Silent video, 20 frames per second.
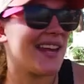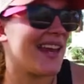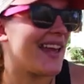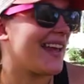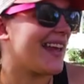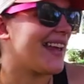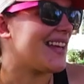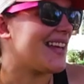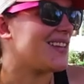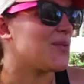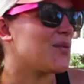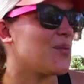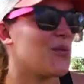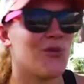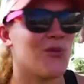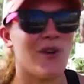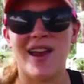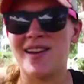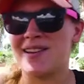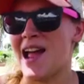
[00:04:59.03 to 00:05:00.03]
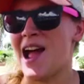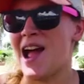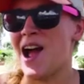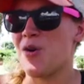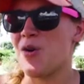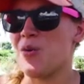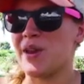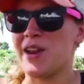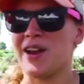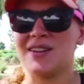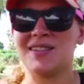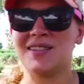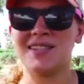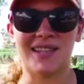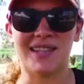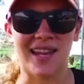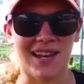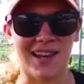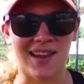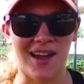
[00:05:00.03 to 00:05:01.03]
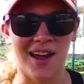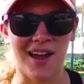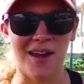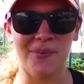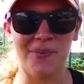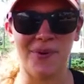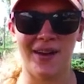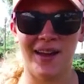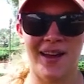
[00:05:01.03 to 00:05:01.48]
and right now we are setting up,